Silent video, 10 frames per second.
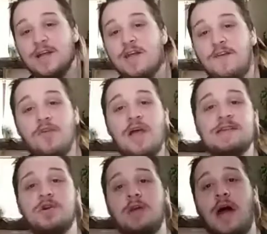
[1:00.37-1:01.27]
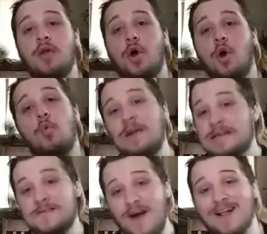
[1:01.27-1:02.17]
If you guys do not know what
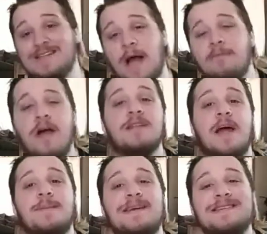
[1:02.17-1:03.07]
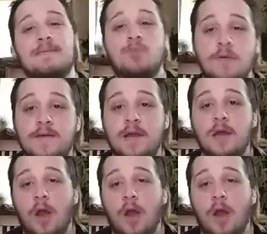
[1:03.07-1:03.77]
is Valentine, Valentine is a movie